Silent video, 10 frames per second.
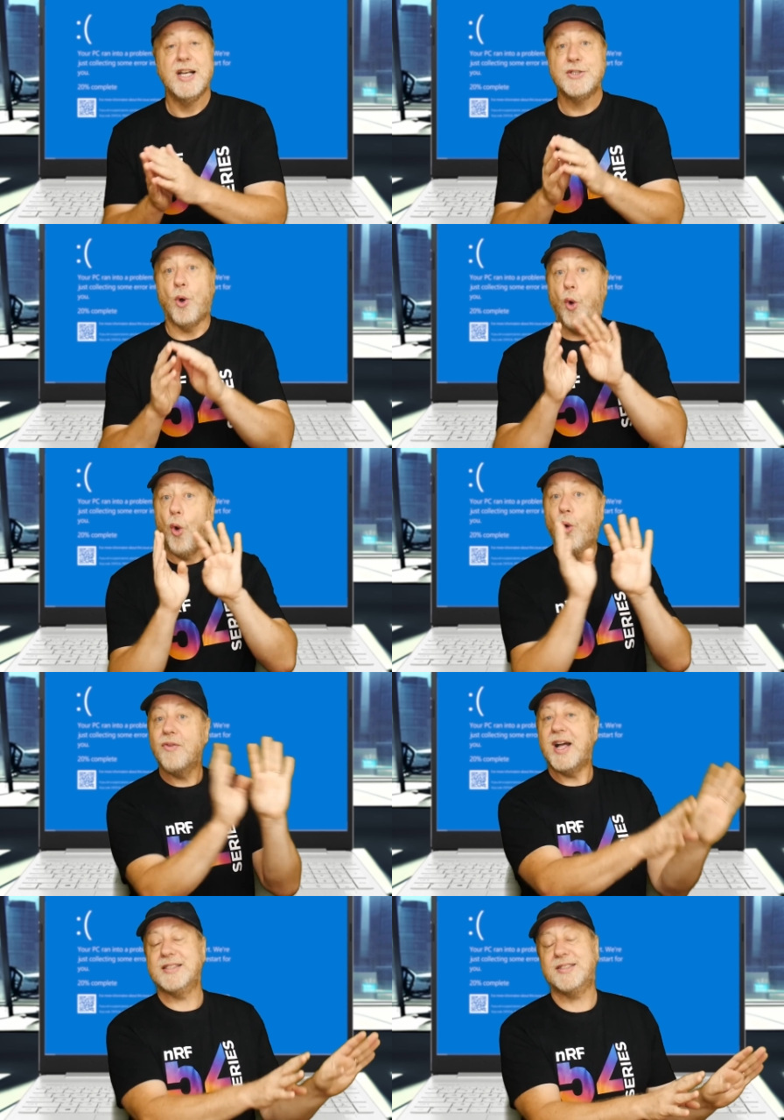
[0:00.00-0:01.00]
So all
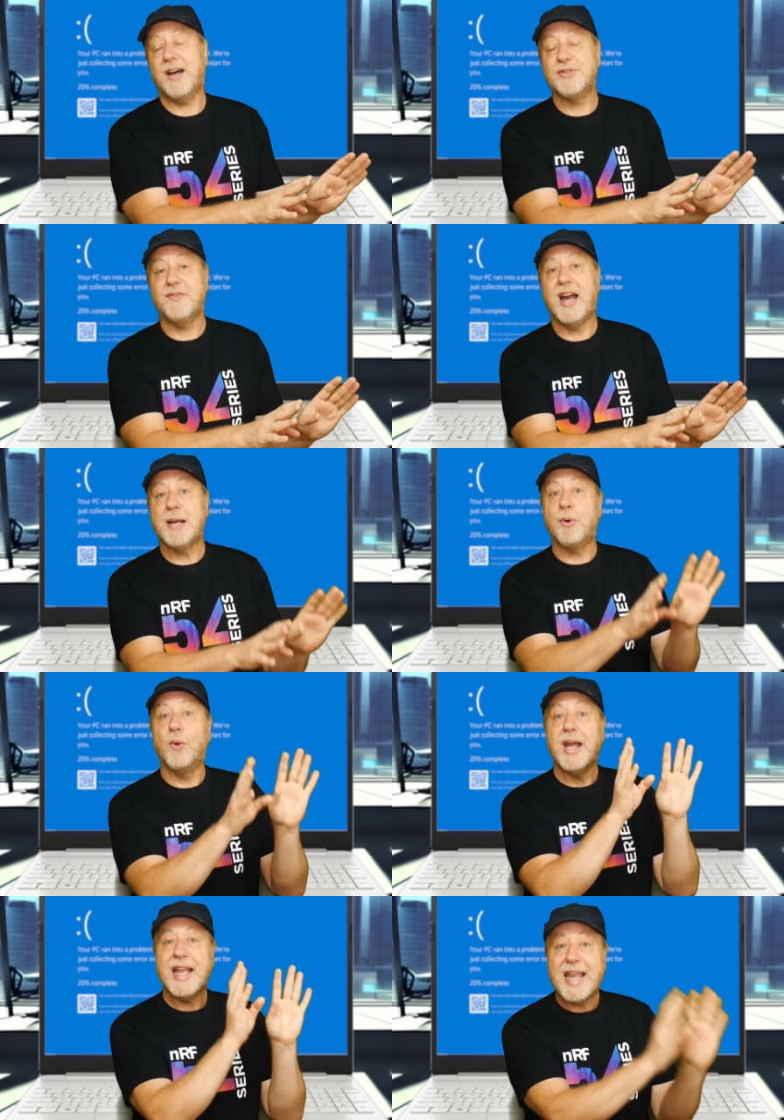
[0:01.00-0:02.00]
of that stuff's
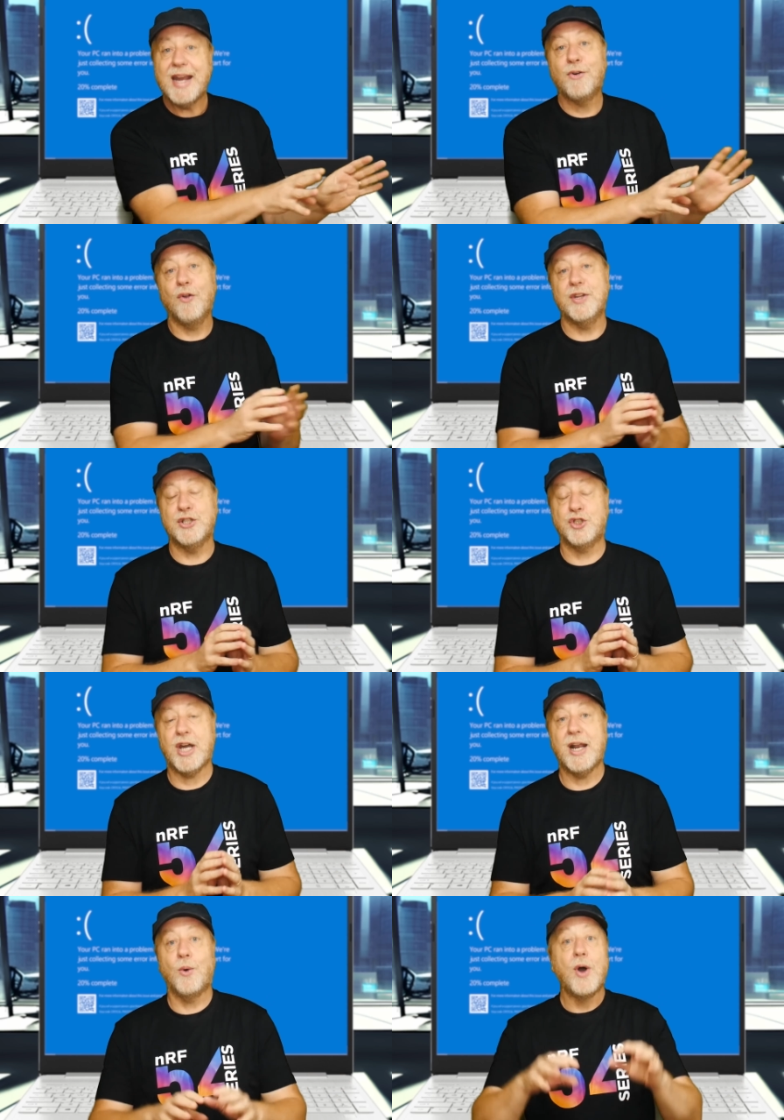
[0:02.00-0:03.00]
available here on this
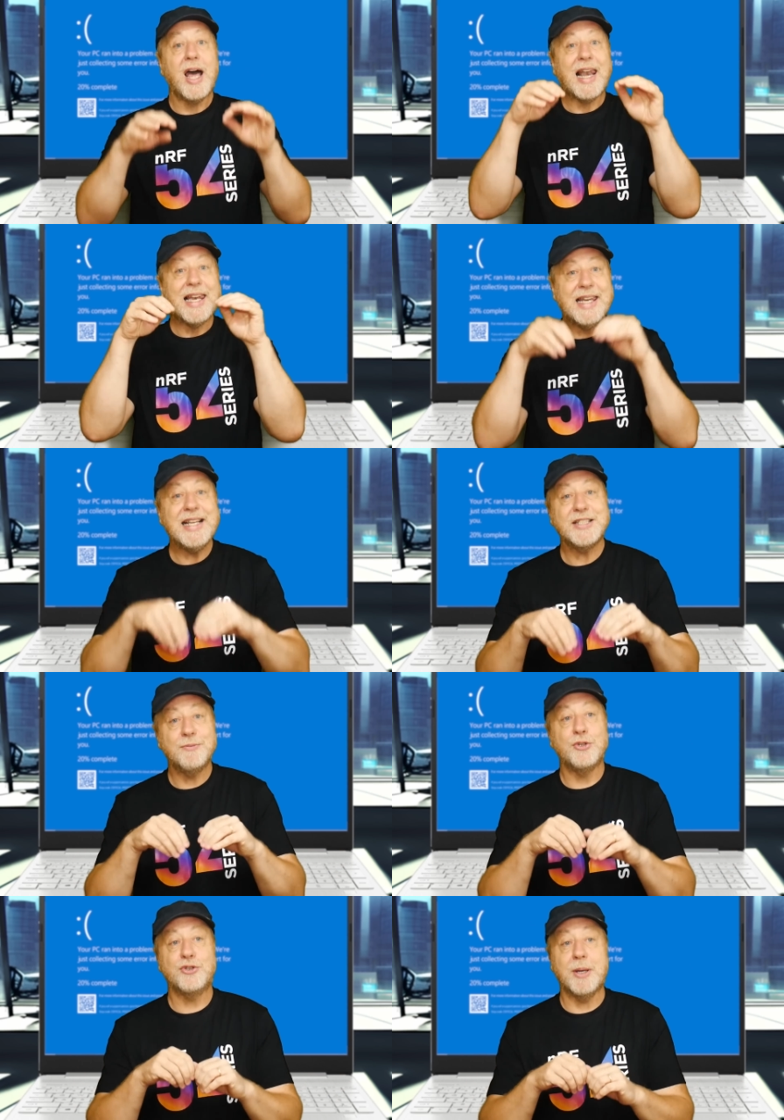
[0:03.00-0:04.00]
channel, links
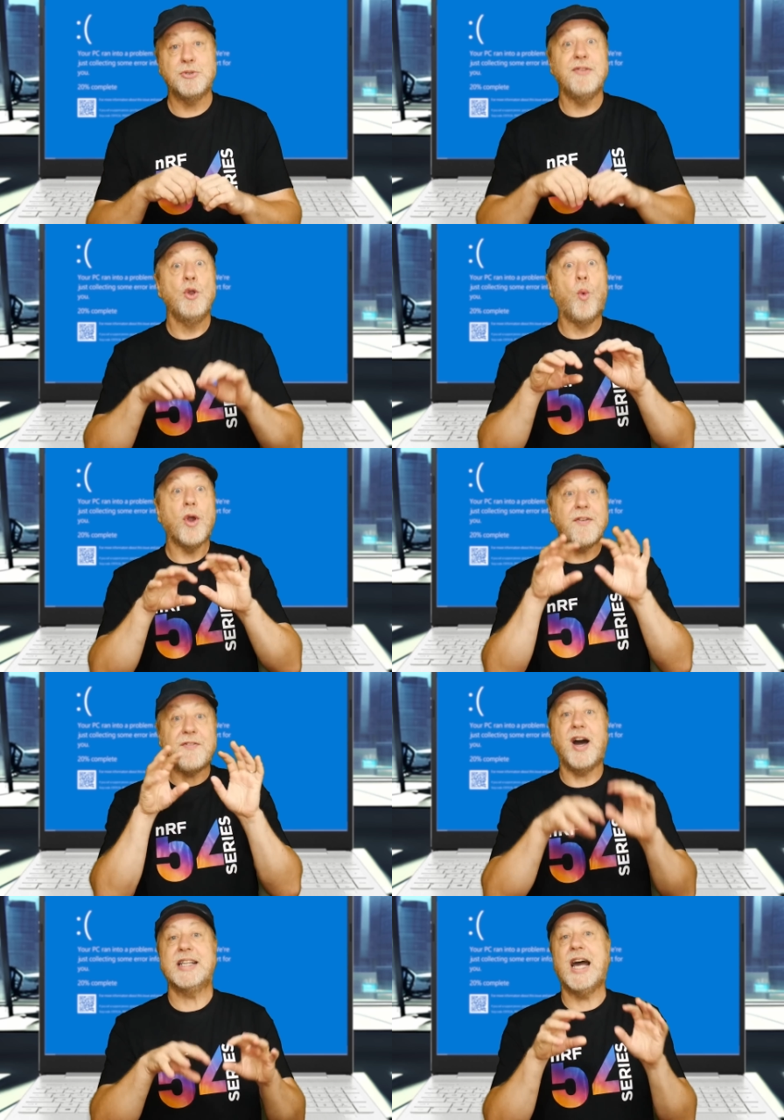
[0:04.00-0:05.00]
in the description if you want to
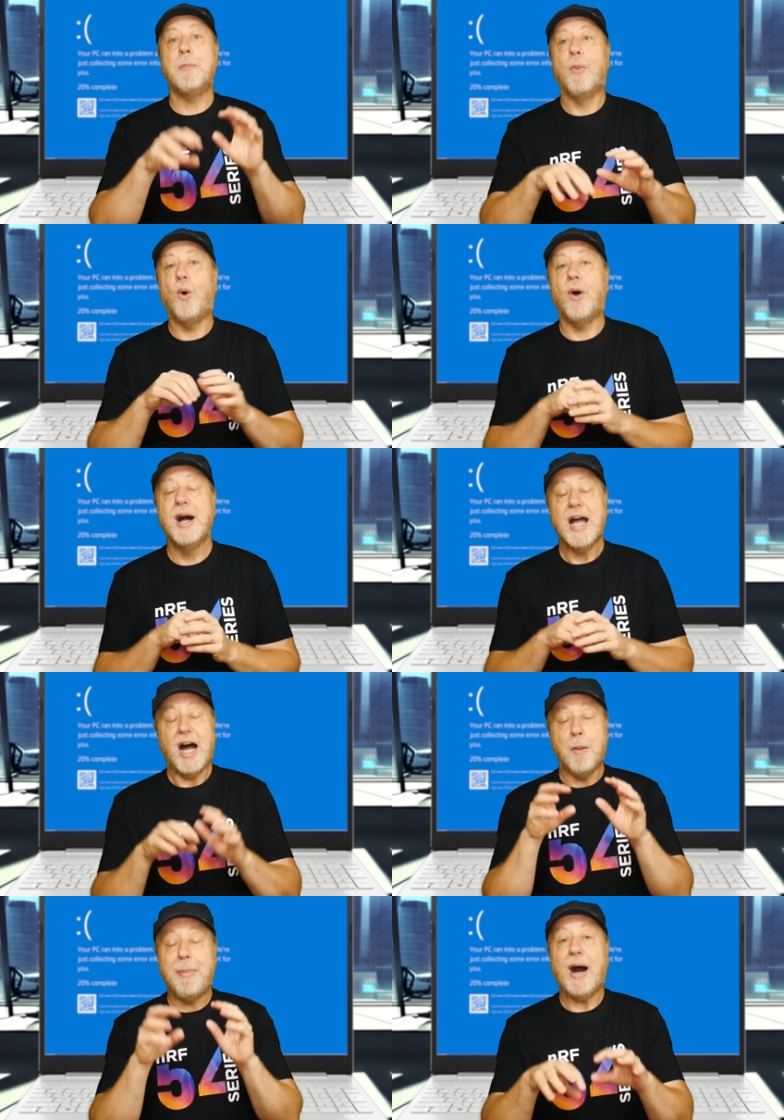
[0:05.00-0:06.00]
find out more
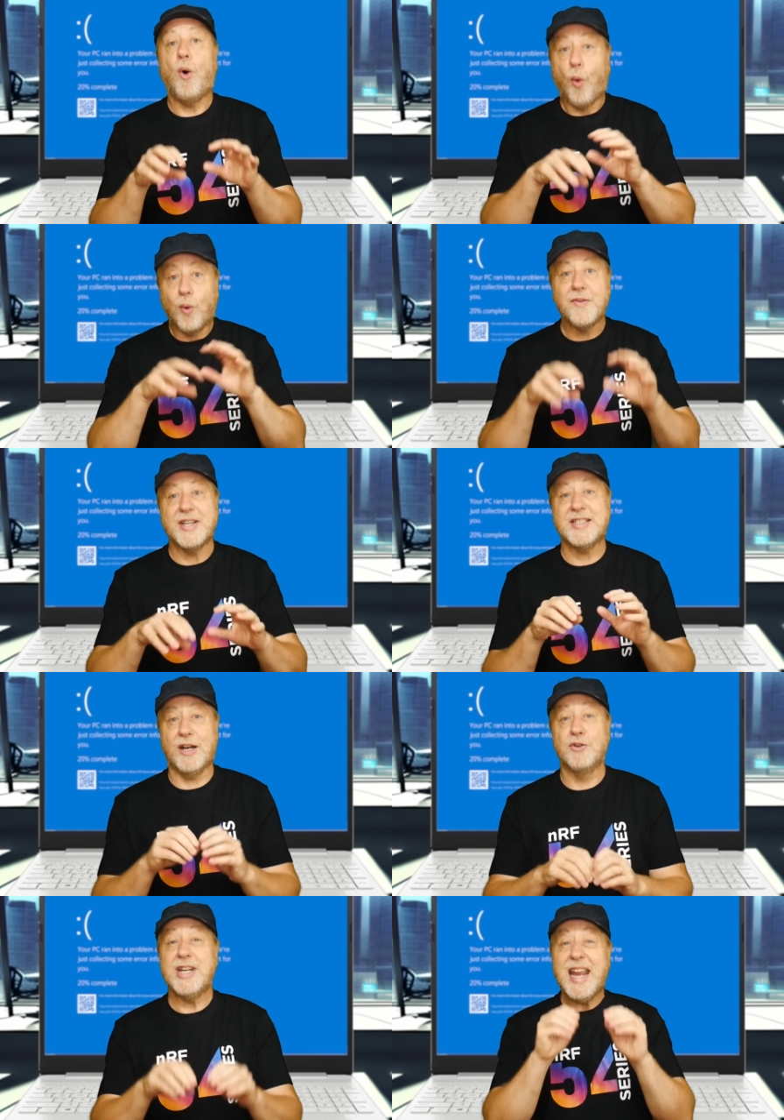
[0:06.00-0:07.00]
about all of this
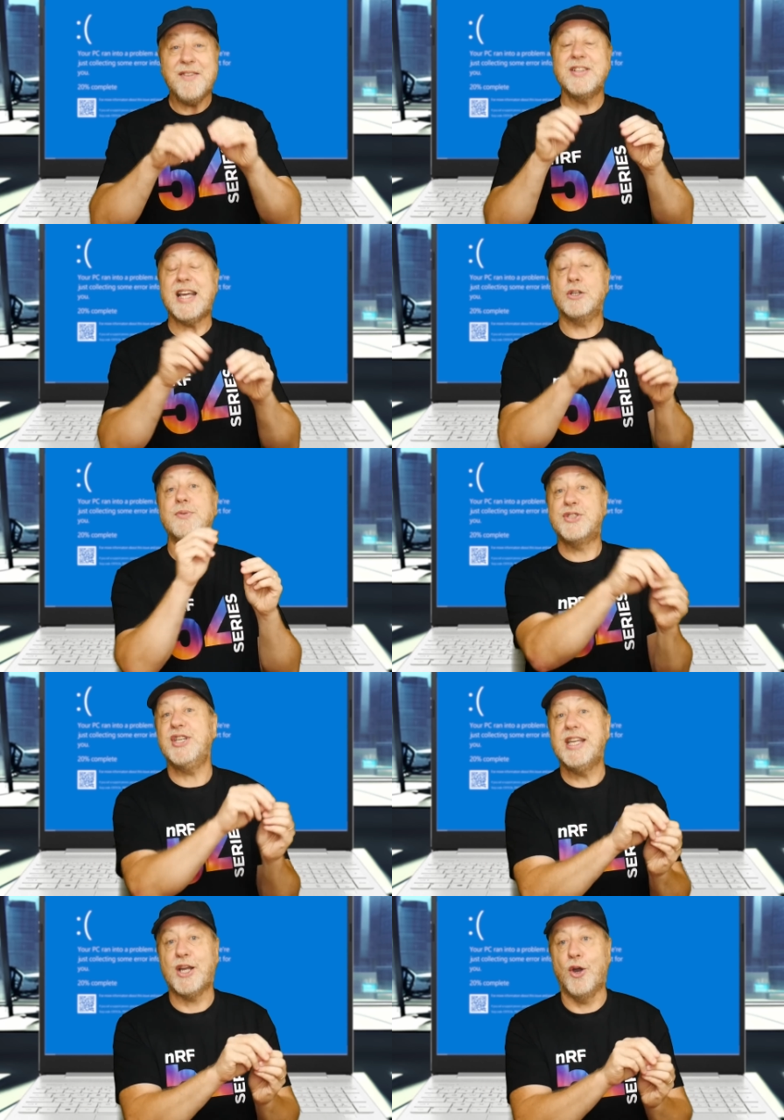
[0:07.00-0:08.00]
technology, even down to the
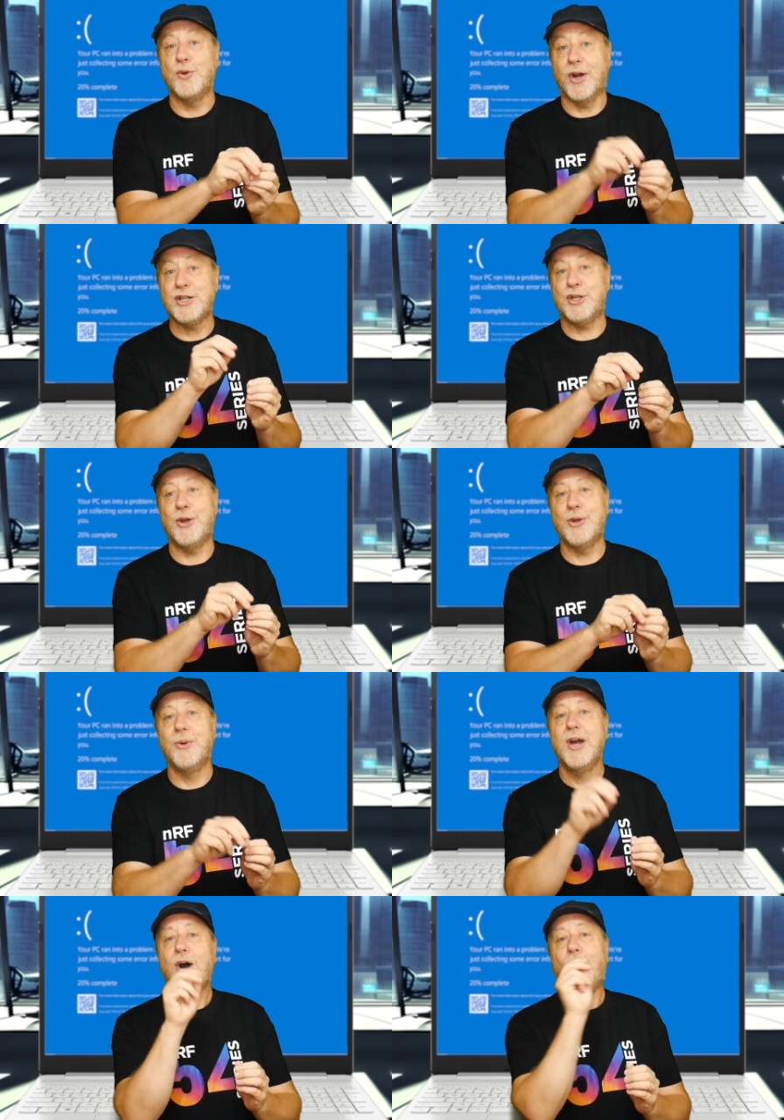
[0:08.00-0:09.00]
C code that I show you
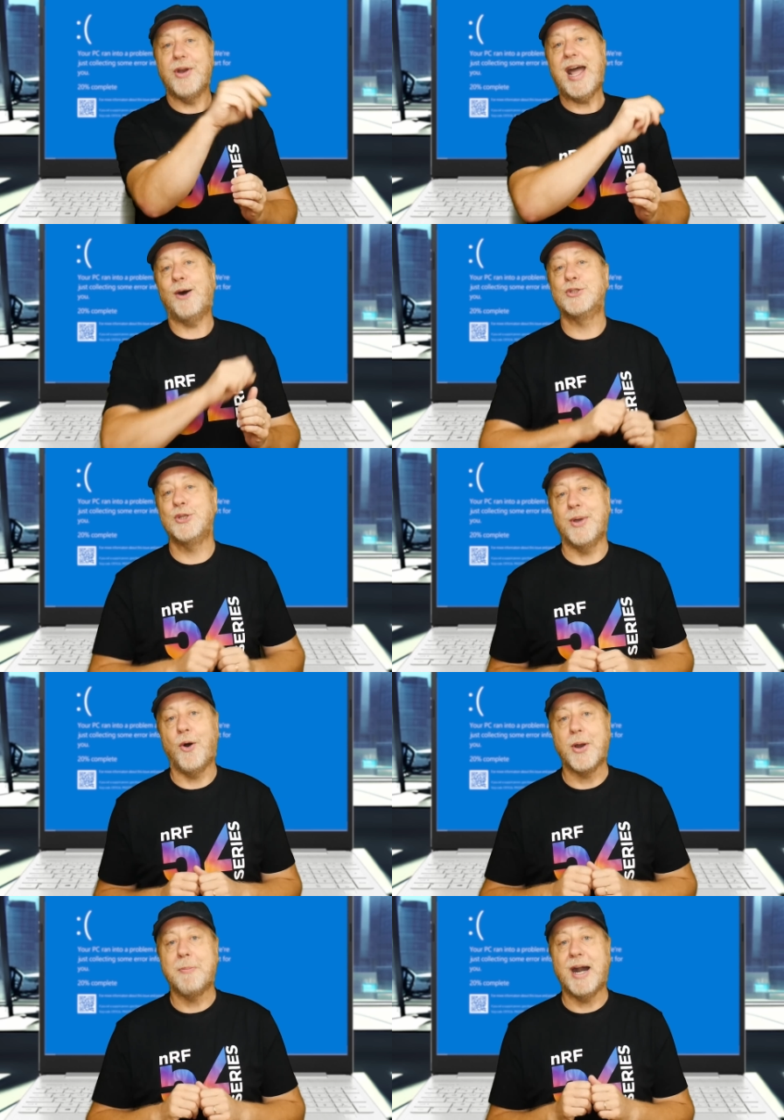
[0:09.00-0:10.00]
on how to do it
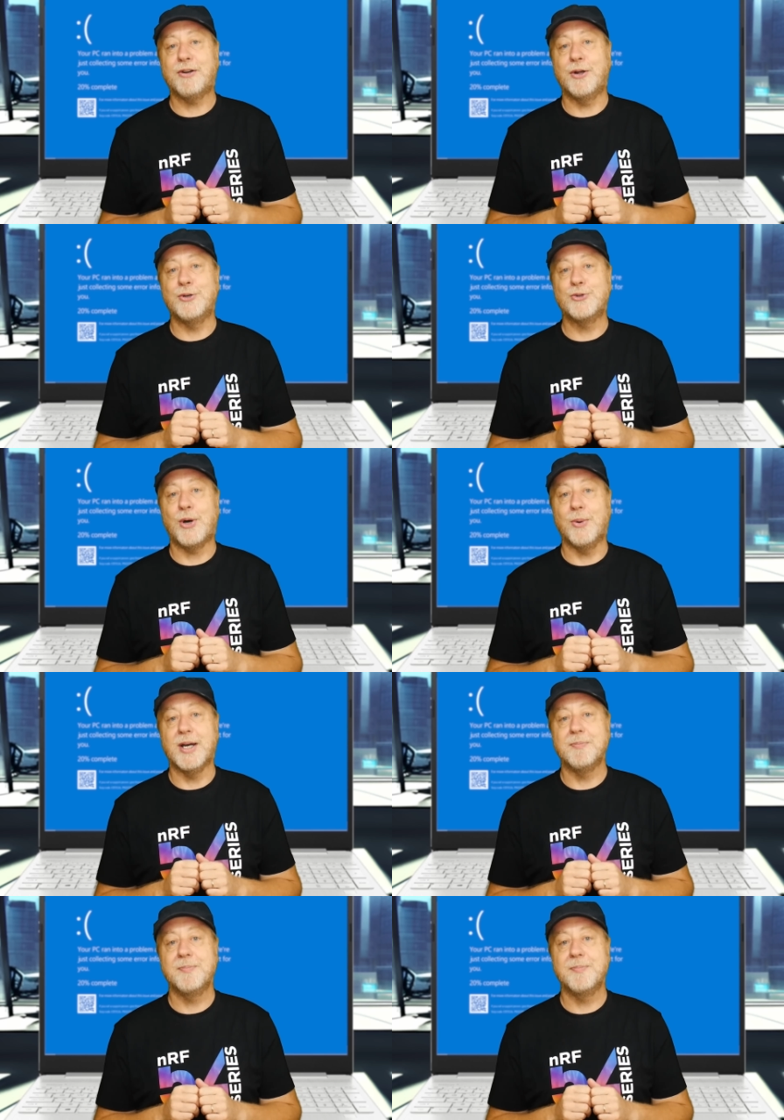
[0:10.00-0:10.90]
on a microcontroller.